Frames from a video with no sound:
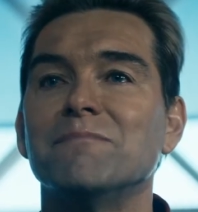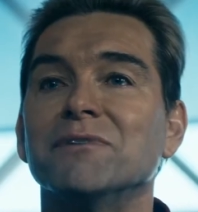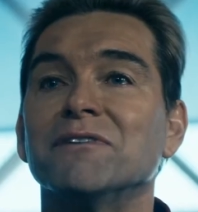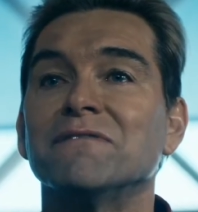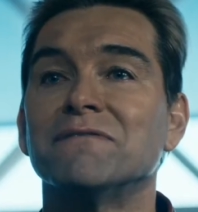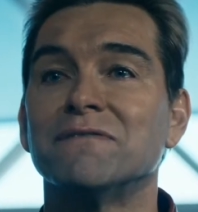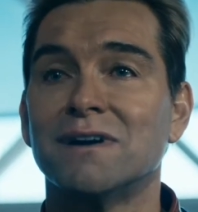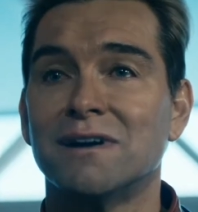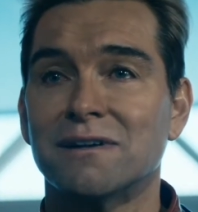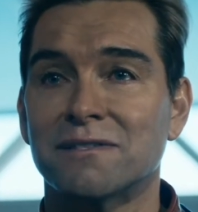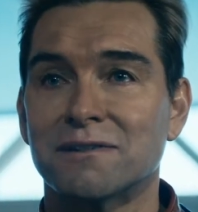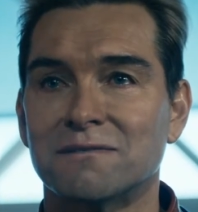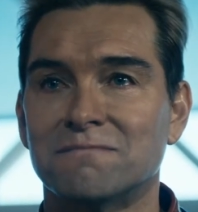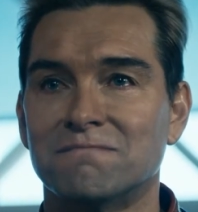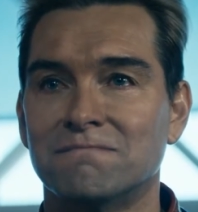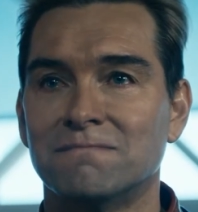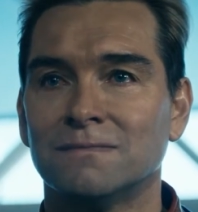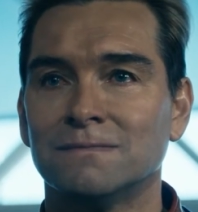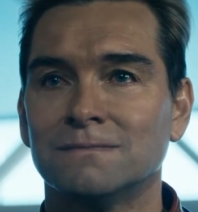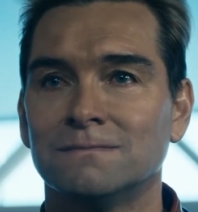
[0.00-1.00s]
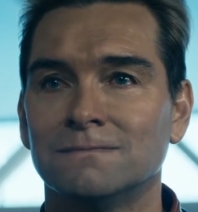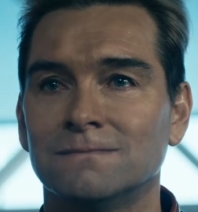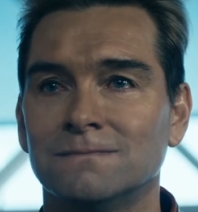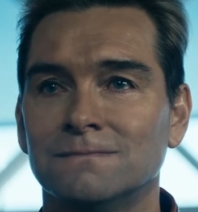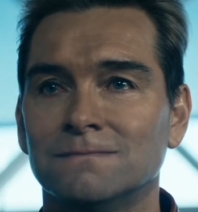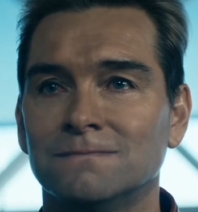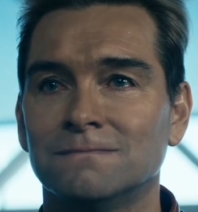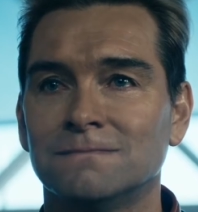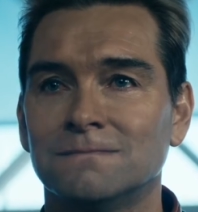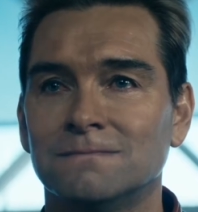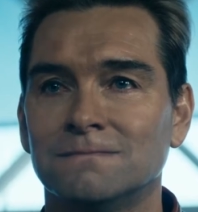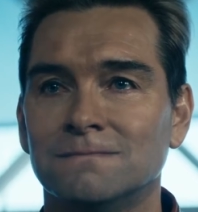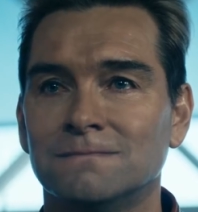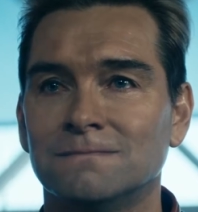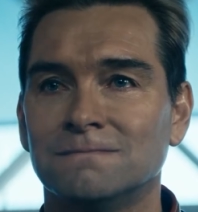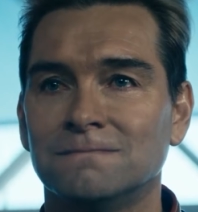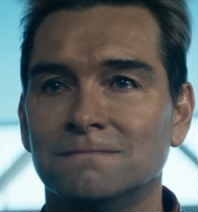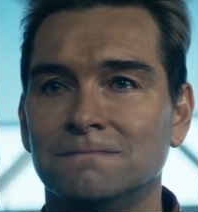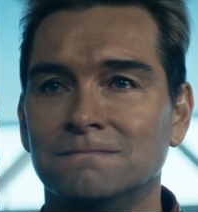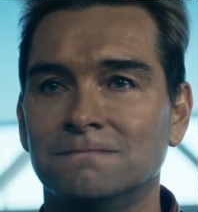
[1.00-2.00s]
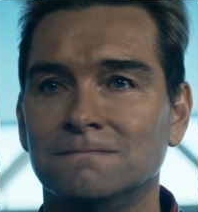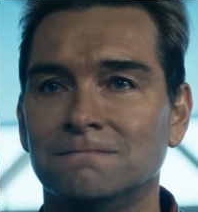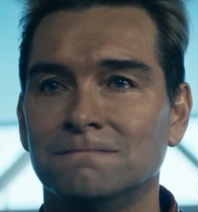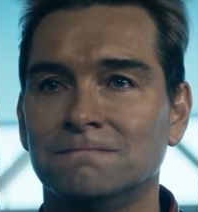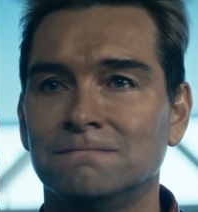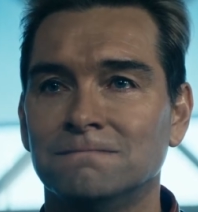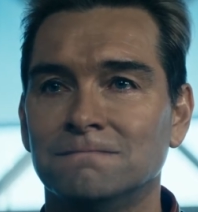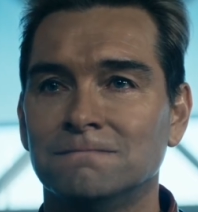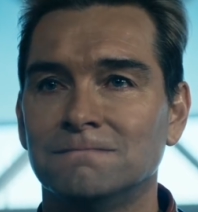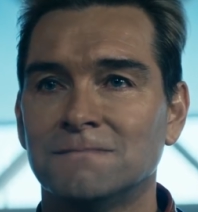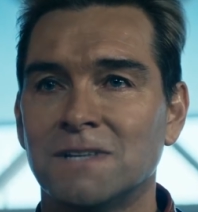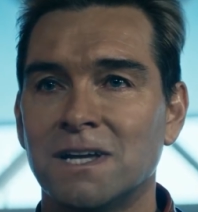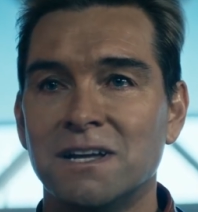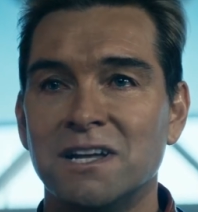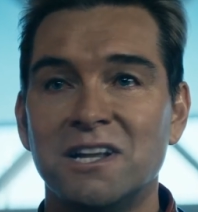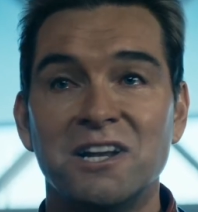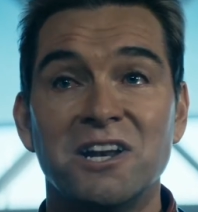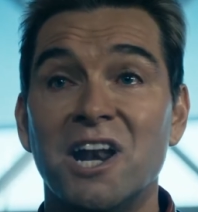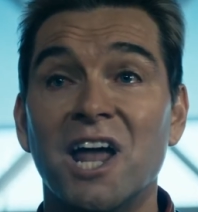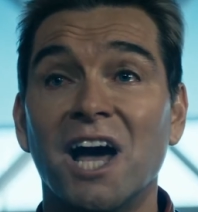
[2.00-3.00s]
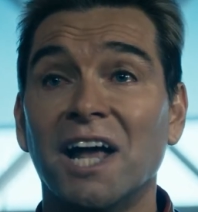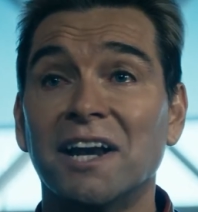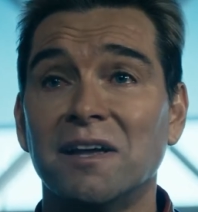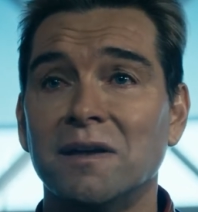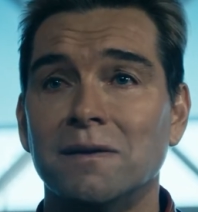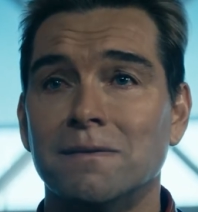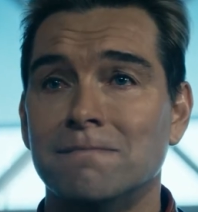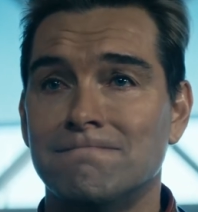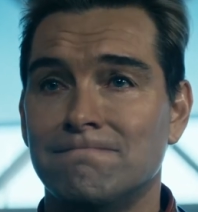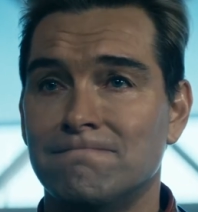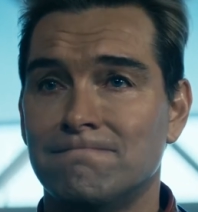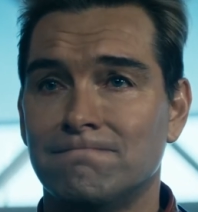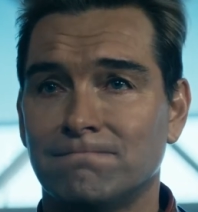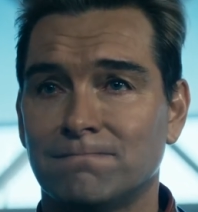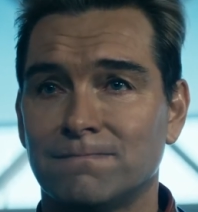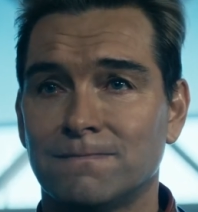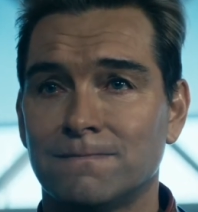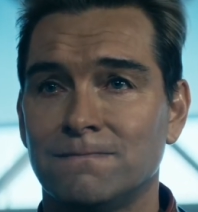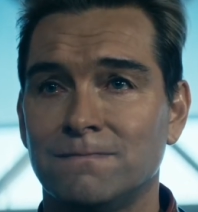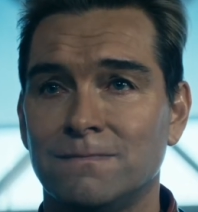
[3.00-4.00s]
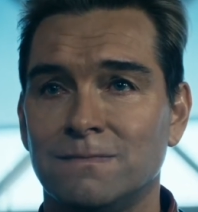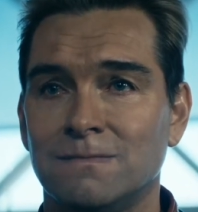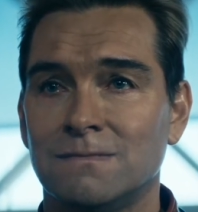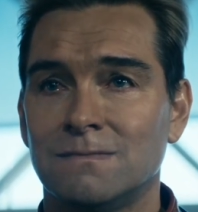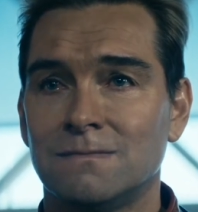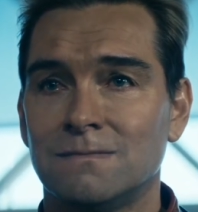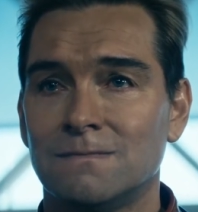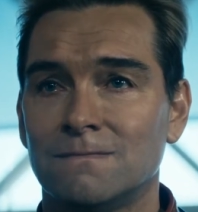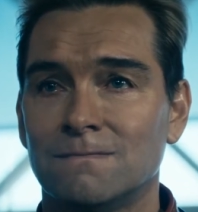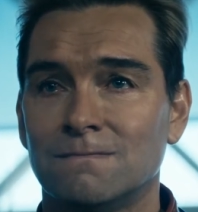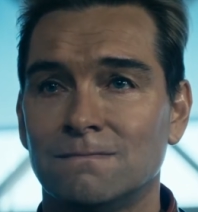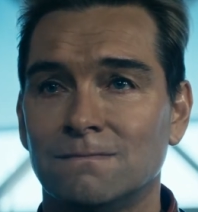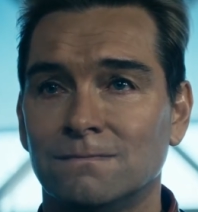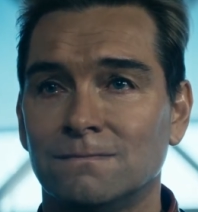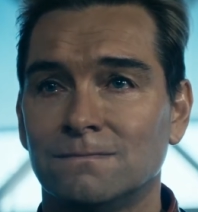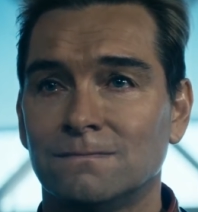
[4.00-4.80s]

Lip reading: After the failed assassination attempt on the president, as well as the death of Newman,